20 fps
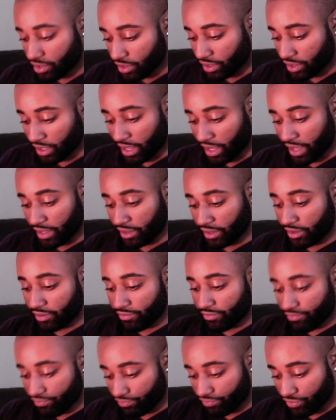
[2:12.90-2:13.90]
like
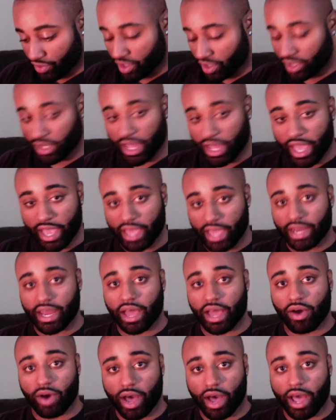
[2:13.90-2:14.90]
the land,
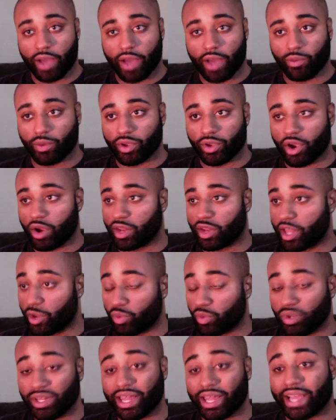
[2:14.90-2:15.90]
how high we are. Like
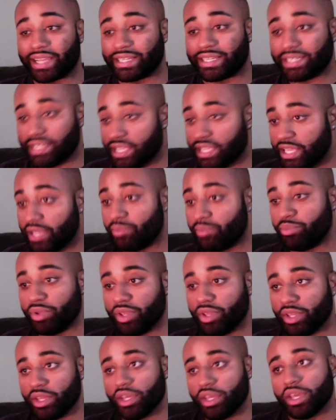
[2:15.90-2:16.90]
we like deep
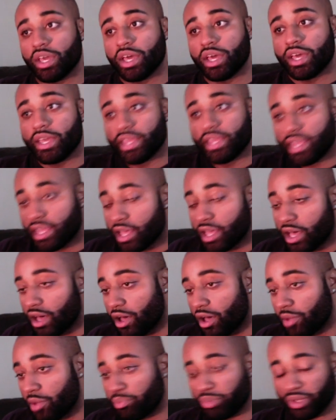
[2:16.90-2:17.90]

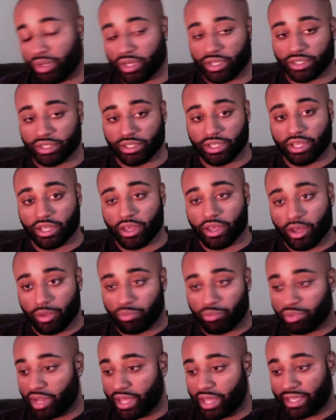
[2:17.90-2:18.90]
up
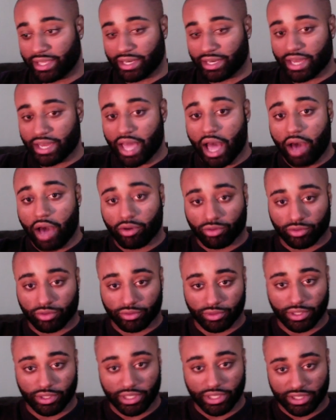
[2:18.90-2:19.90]
like in the outer
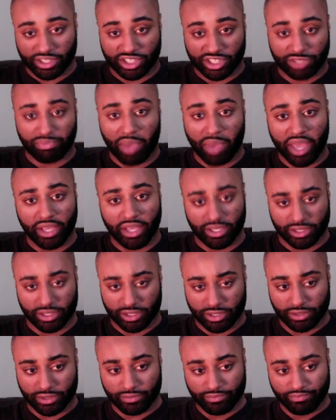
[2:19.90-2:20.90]
in
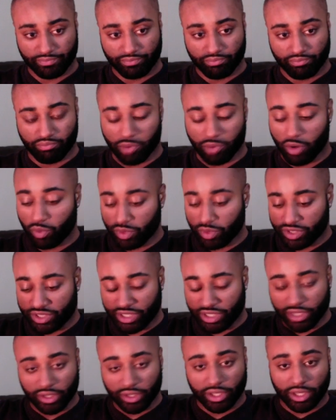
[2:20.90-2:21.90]
space. But we
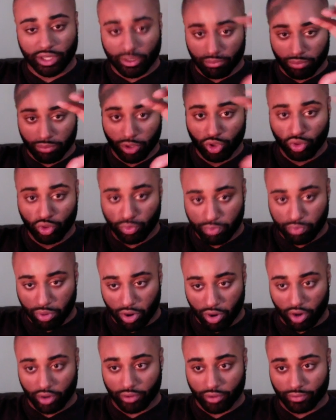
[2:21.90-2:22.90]
still in the blue
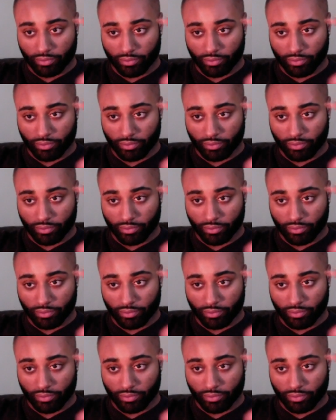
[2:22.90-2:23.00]
part.